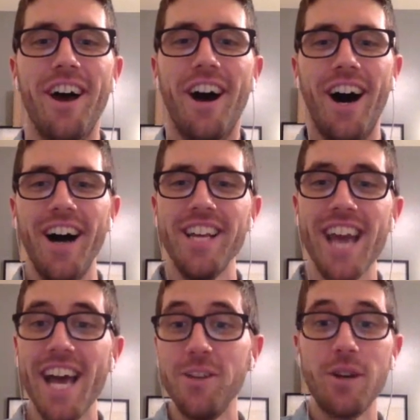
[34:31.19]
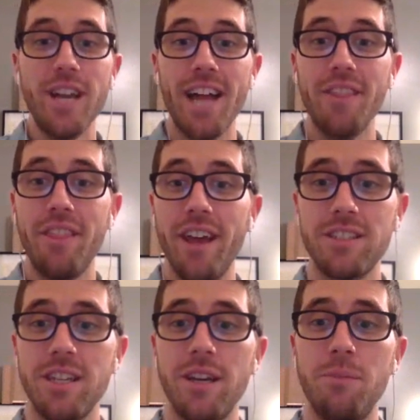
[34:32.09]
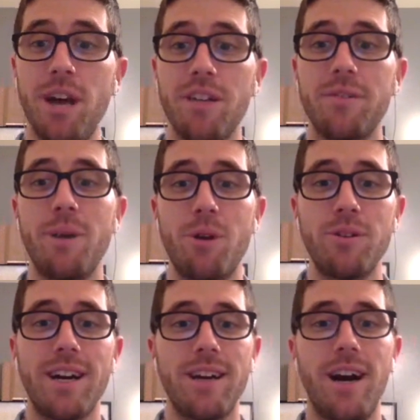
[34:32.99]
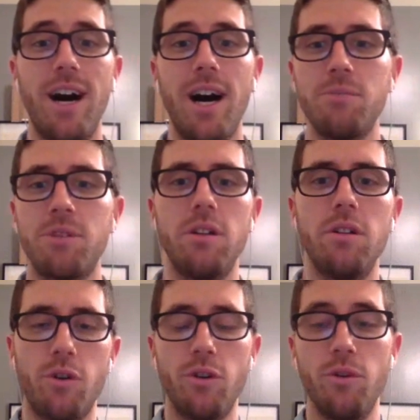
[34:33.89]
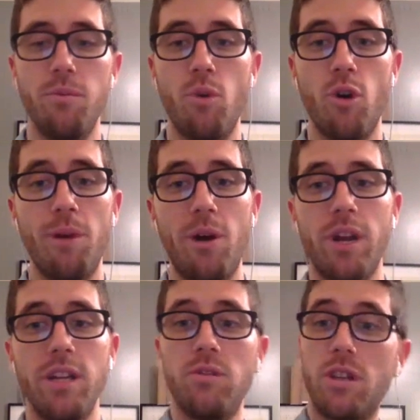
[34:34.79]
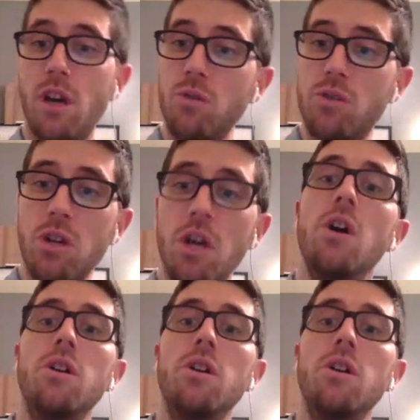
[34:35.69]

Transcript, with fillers: Uh, yeah, and you can head there to beawesomenotbroke.com to learn more about what I do as a coach,